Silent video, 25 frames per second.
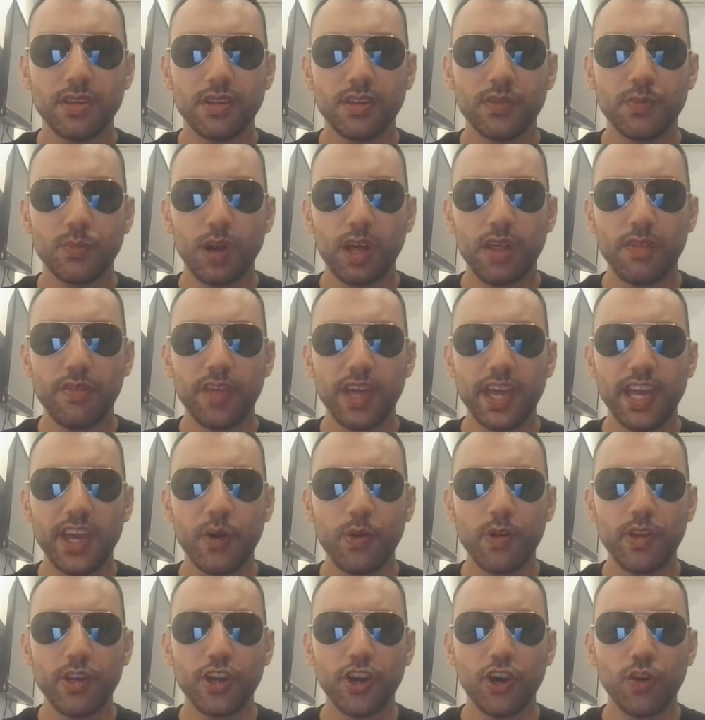while they
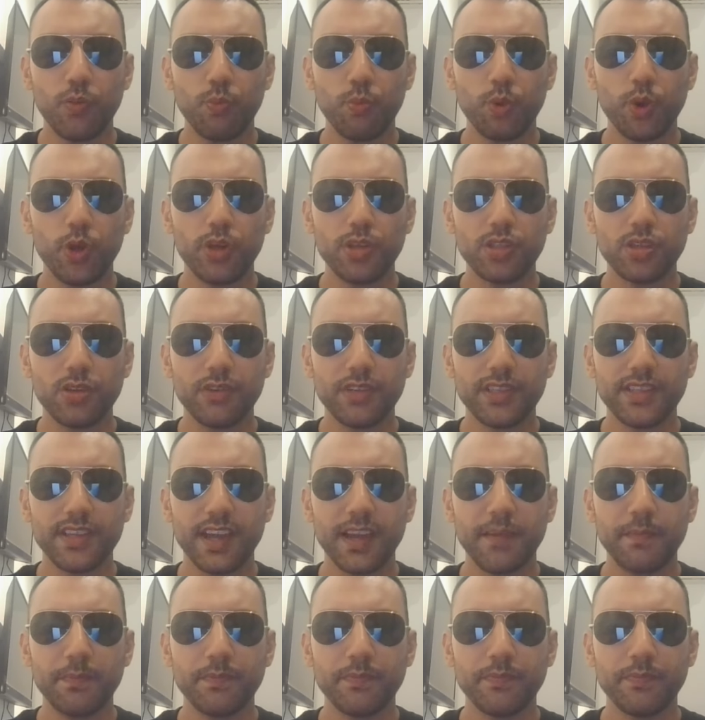only got worse over
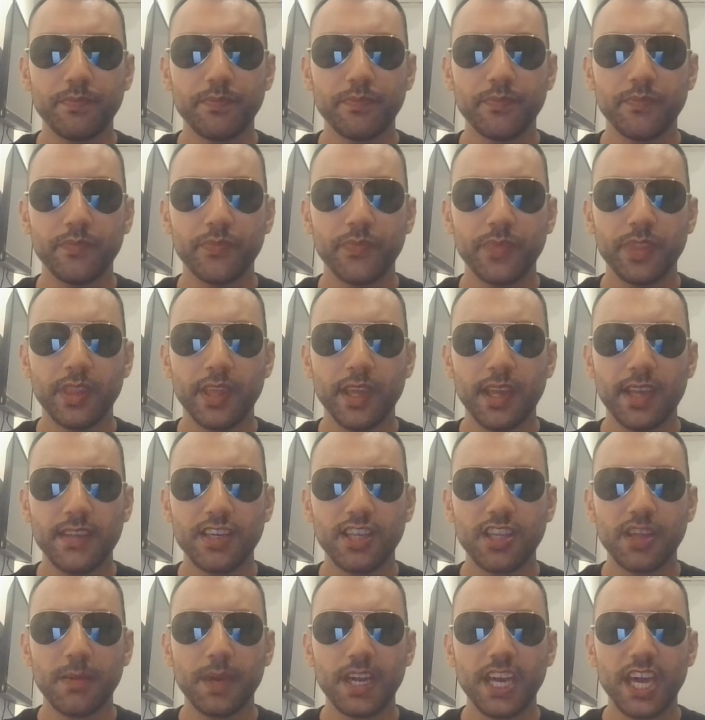time,
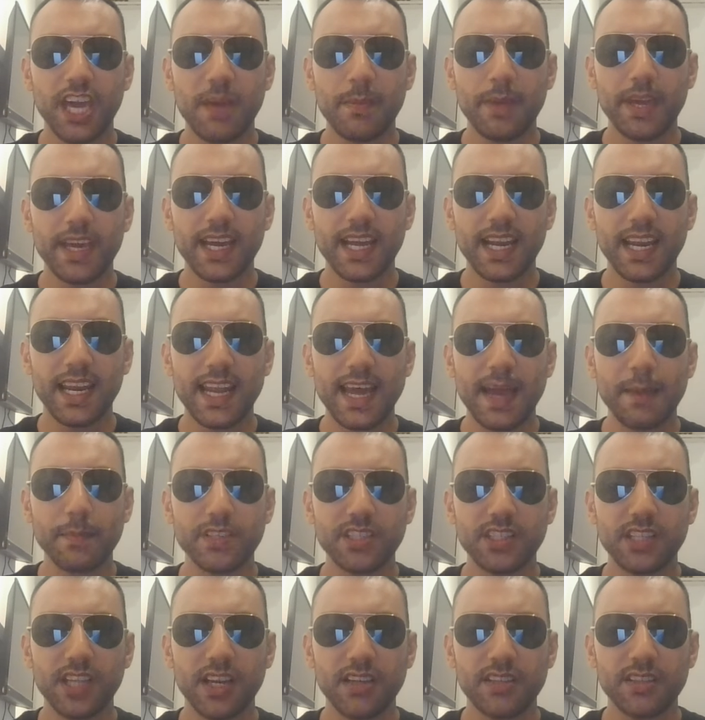until they became a
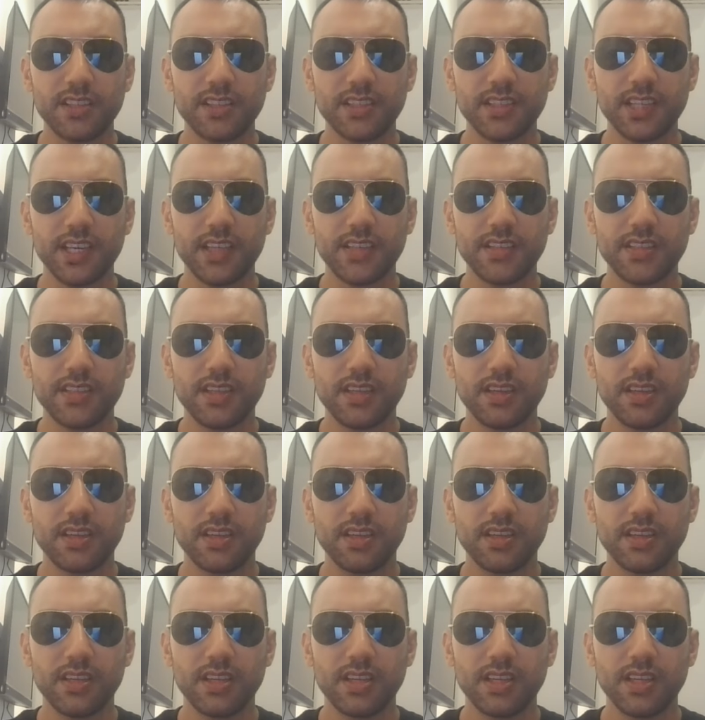collapsed narcissist,
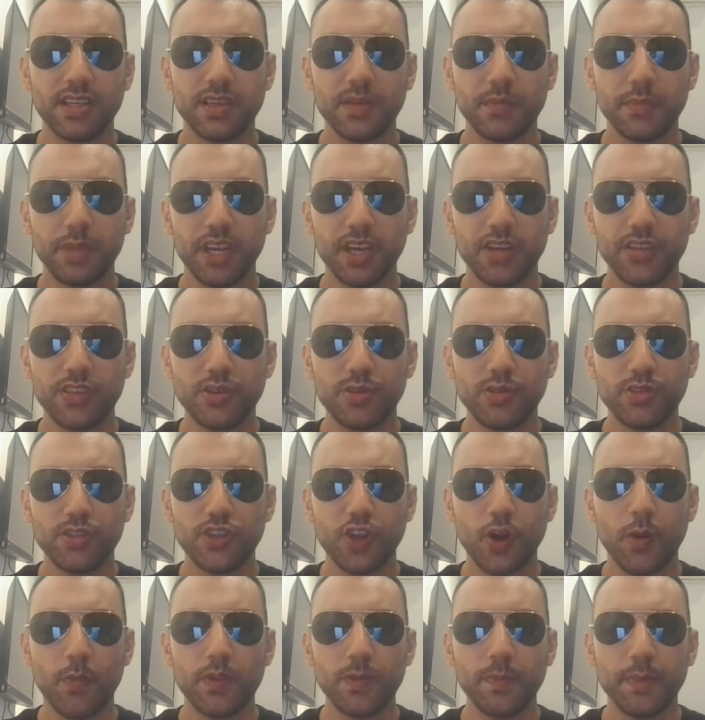because you
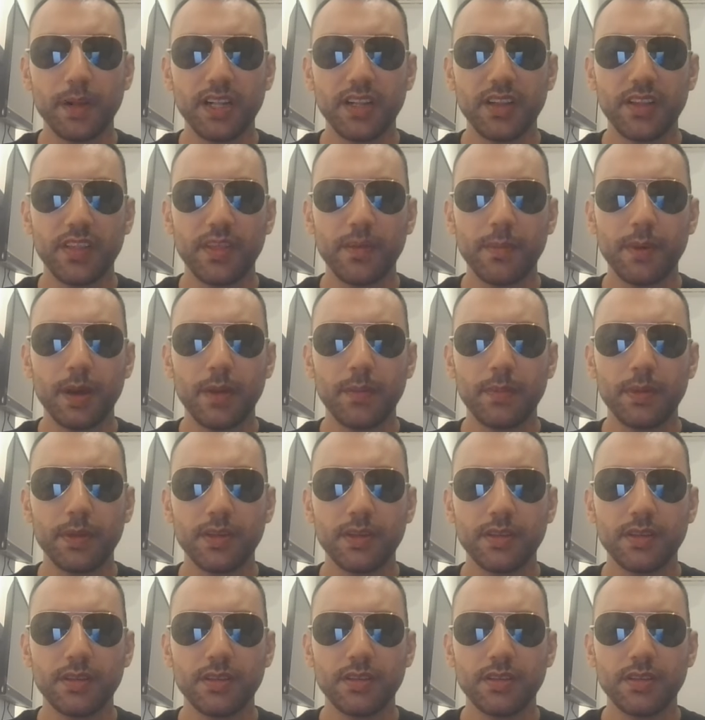stopped building them up.
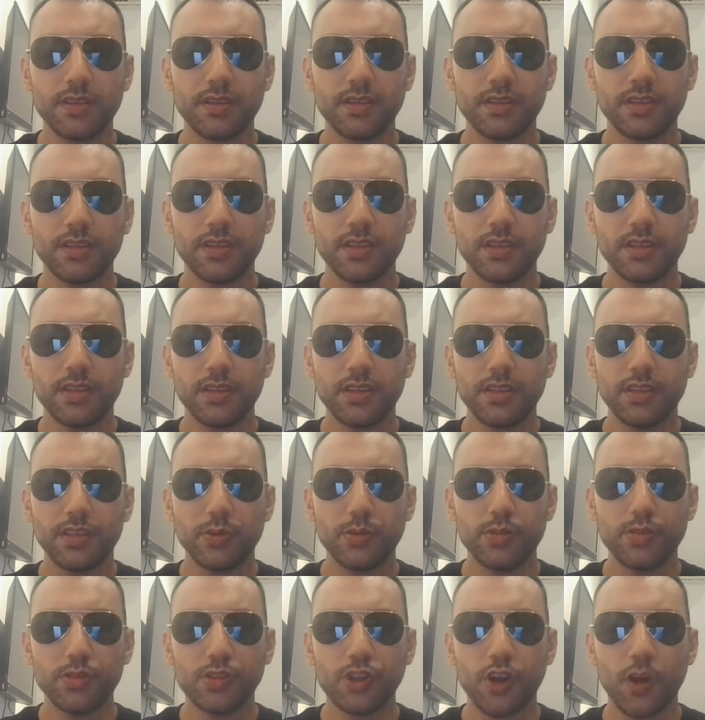
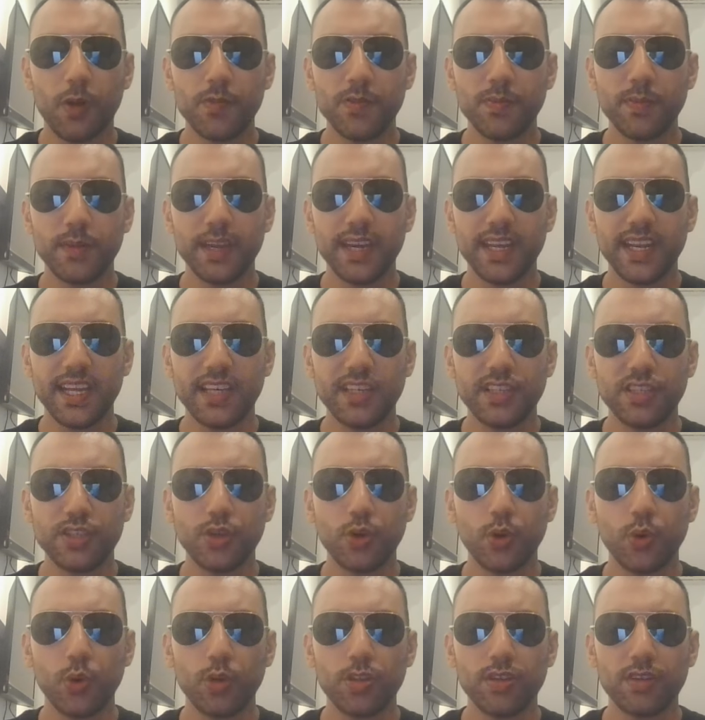You stopped being a
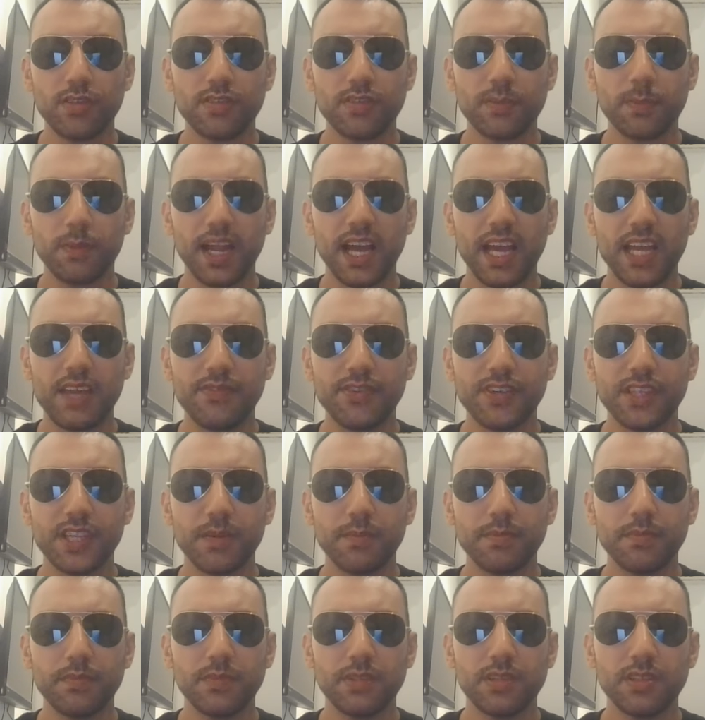source of supply for them.